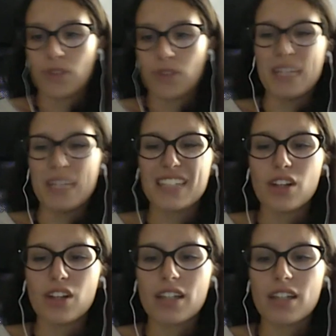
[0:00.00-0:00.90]
being
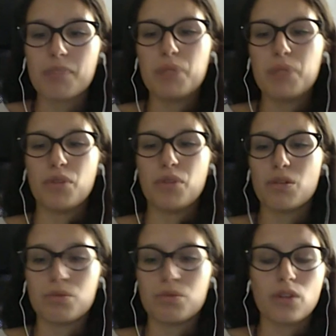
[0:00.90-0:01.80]
not like people
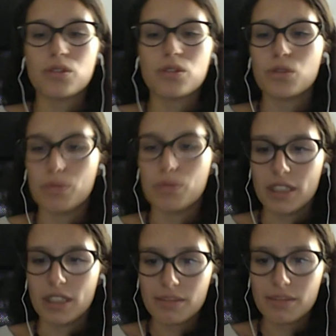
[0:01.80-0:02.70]
want you to
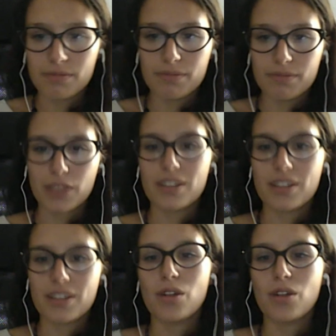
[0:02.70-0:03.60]
be, because
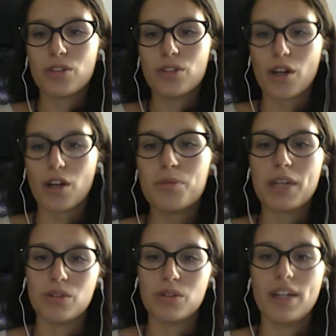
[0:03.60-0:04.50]
that also comes
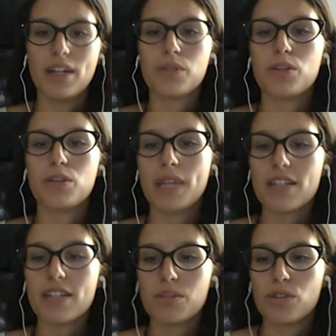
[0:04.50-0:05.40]
back to that when you make
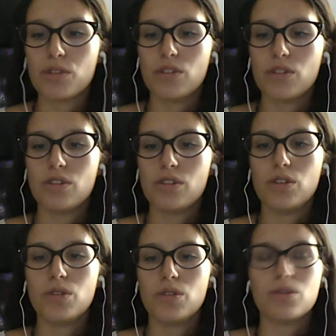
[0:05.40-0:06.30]
assumptions,
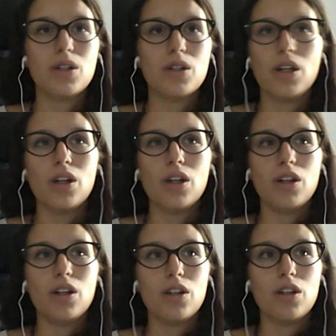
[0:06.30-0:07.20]
you're
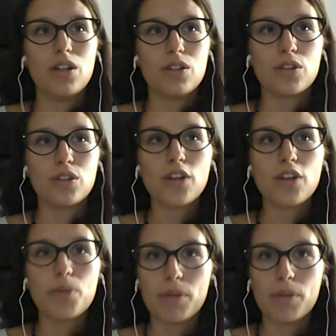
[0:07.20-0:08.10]
not
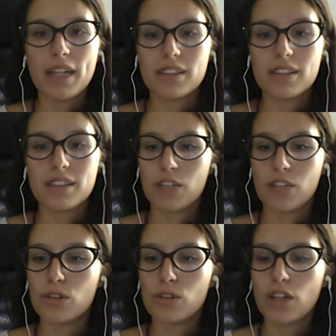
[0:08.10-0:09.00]
open-minded and
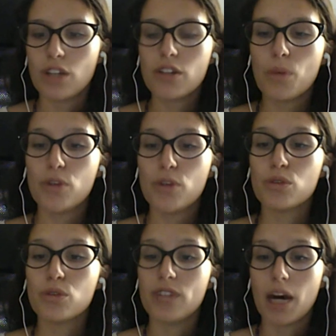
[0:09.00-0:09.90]
you're not open
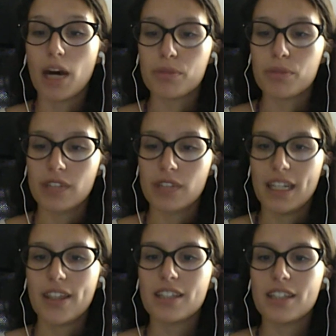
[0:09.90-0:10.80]
to doubt. And I
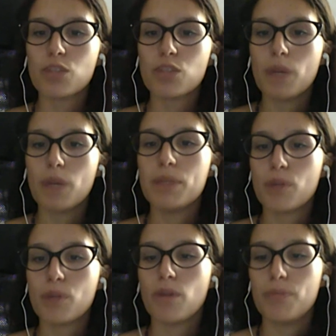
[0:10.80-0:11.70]
think that's why
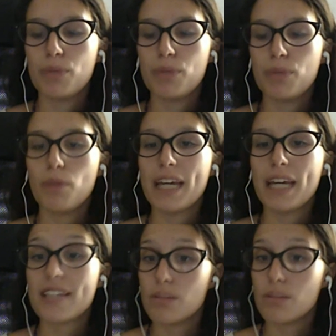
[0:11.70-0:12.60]
people make
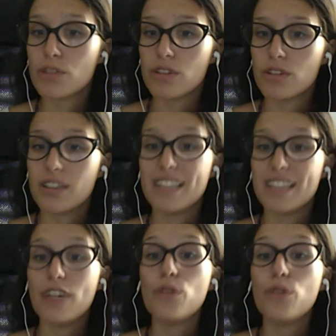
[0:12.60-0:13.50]
assumptions.
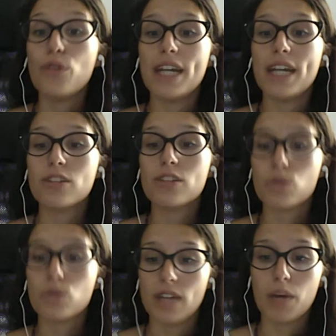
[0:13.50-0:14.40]
They're afraid to
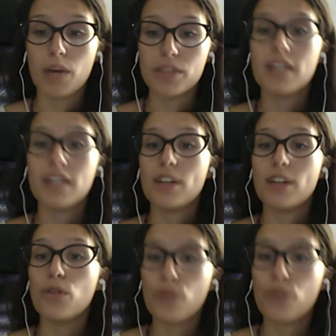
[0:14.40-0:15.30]
doubt. They're
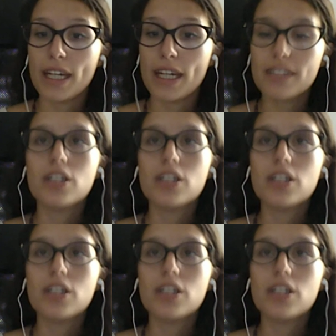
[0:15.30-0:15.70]
afraid